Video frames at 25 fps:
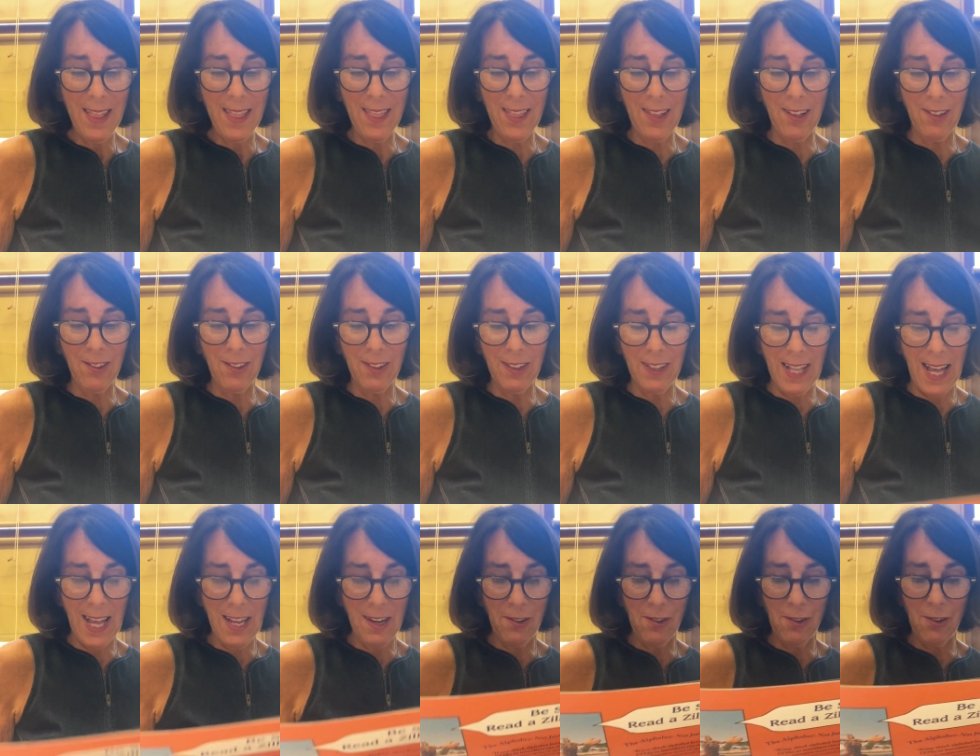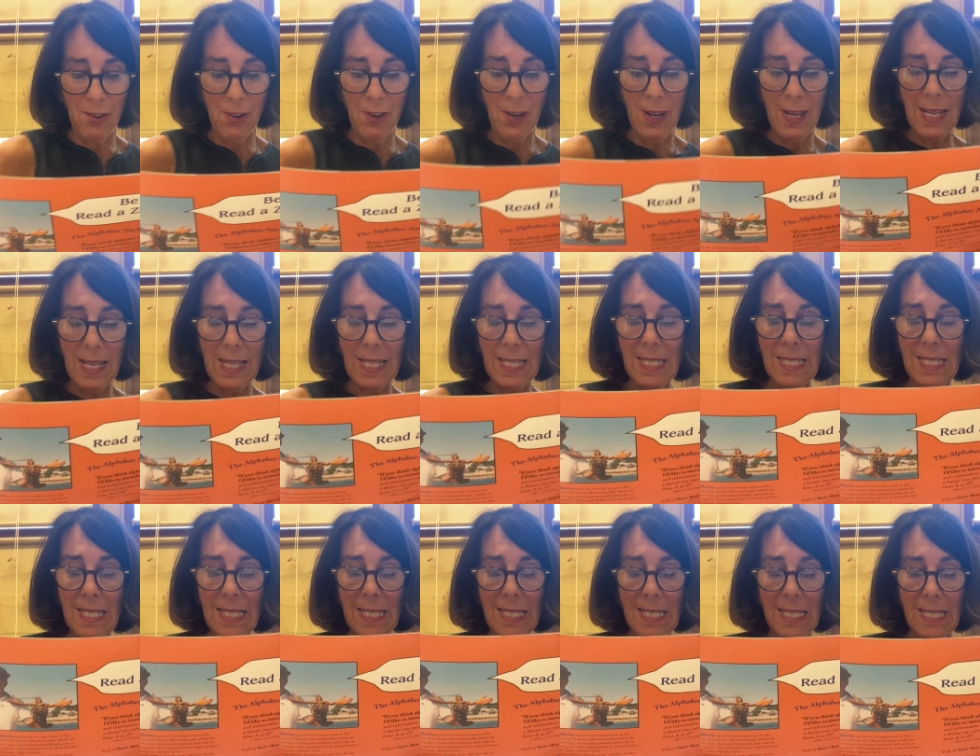the letter
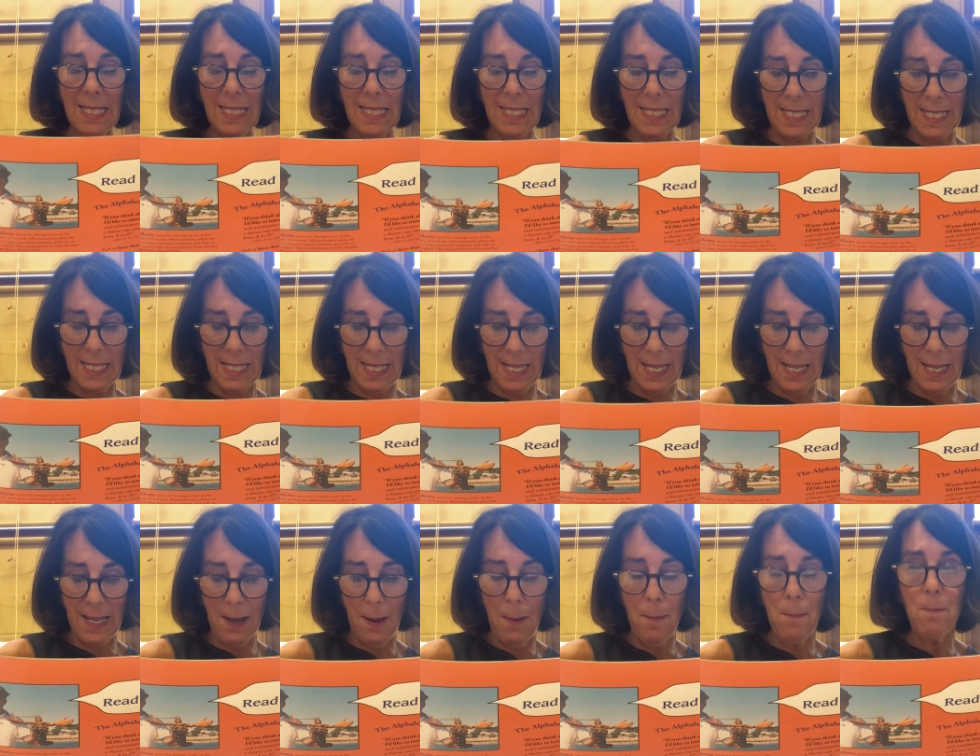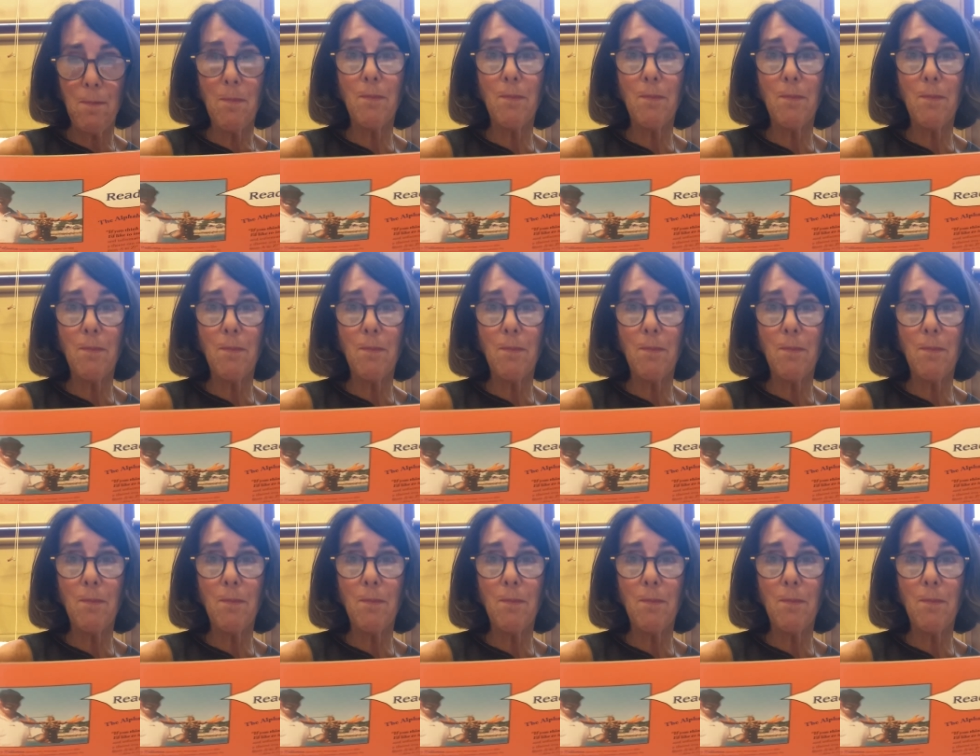Z.